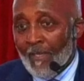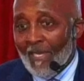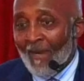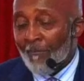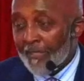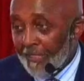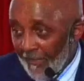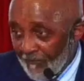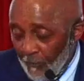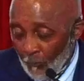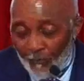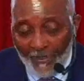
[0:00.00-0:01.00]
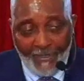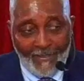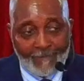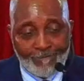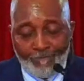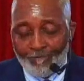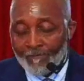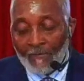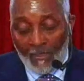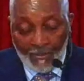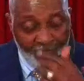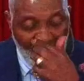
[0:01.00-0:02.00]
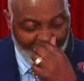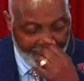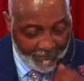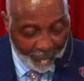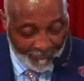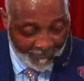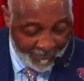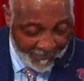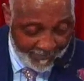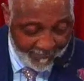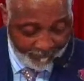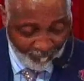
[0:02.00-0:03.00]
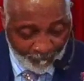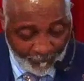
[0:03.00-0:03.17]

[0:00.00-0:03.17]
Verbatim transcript: I'm going to give you me. They still didn't get it.